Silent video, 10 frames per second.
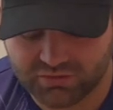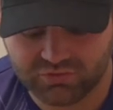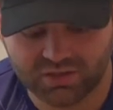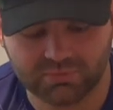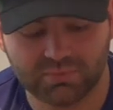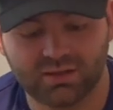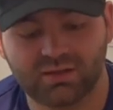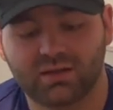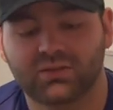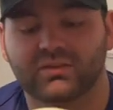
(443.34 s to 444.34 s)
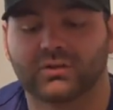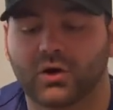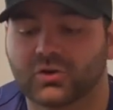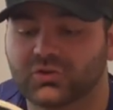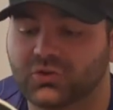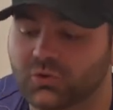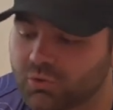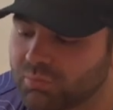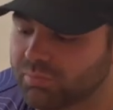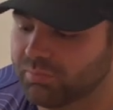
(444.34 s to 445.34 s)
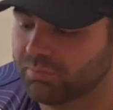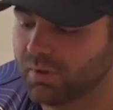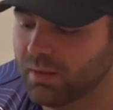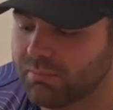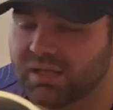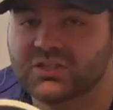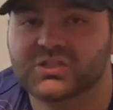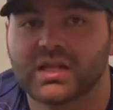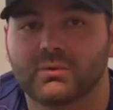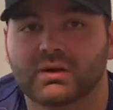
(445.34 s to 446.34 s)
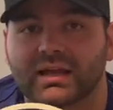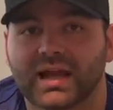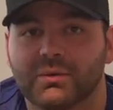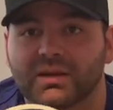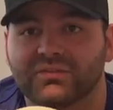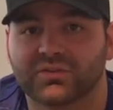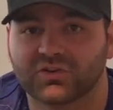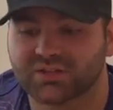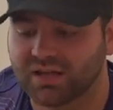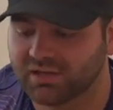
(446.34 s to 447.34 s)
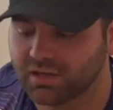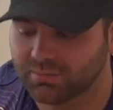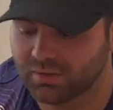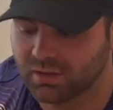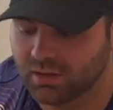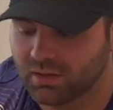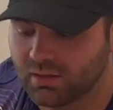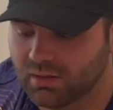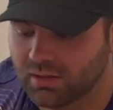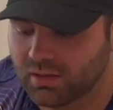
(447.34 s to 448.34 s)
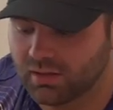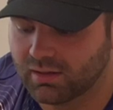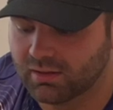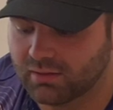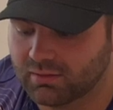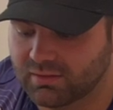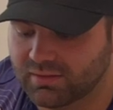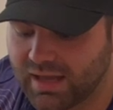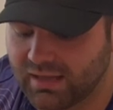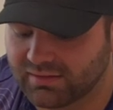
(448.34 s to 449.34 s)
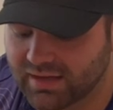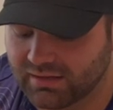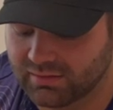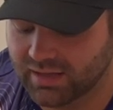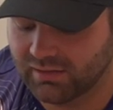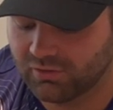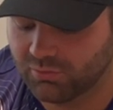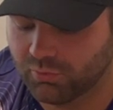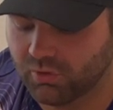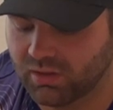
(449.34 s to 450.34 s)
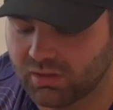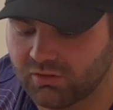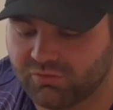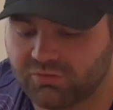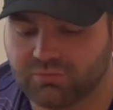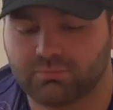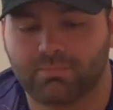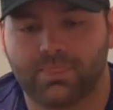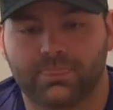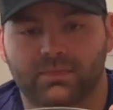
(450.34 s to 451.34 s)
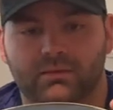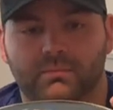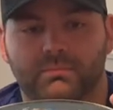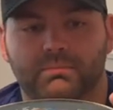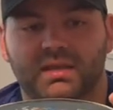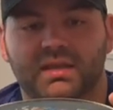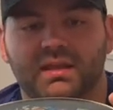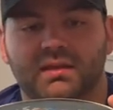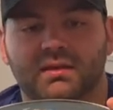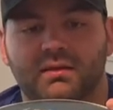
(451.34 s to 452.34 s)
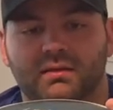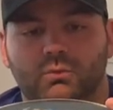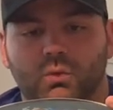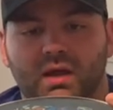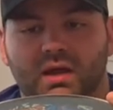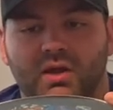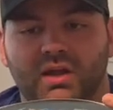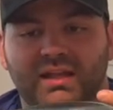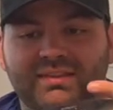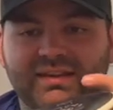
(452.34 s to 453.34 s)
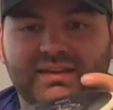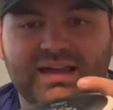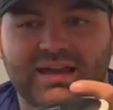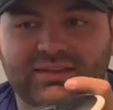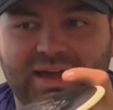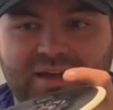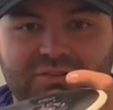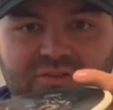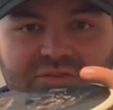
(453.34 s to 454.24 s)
of them. This R2 PDGA one I got when I first signed up. Now it's gotten to the point of beat in where it's a nice hyzer